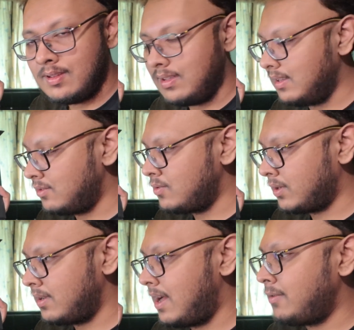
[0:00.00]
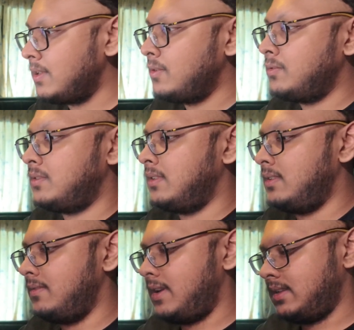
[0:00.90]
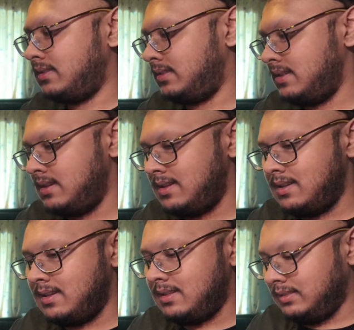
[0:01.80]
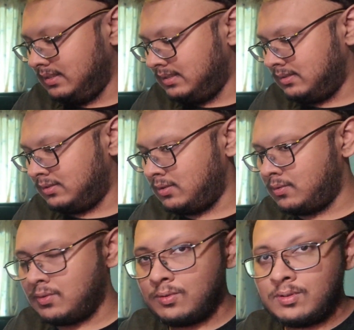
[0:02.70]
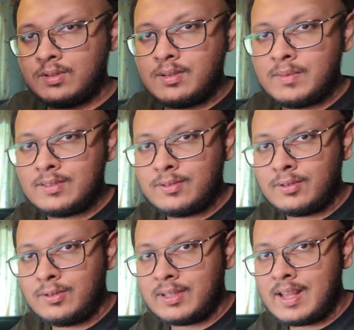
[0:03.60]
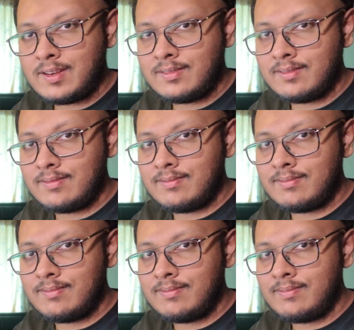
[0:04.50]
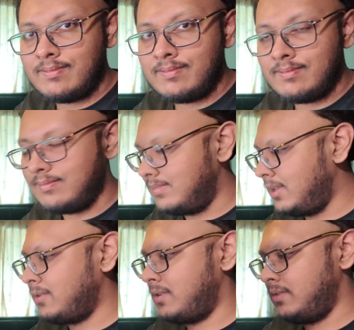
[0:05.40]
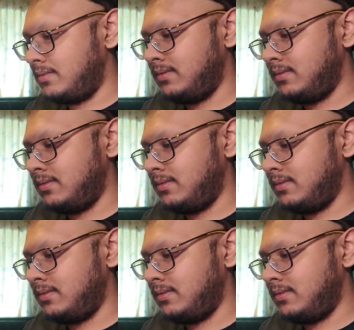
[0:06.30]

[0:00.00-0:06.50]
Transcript: instruct on how to use the device. This is so cool. I mean, just look at that. Doqo,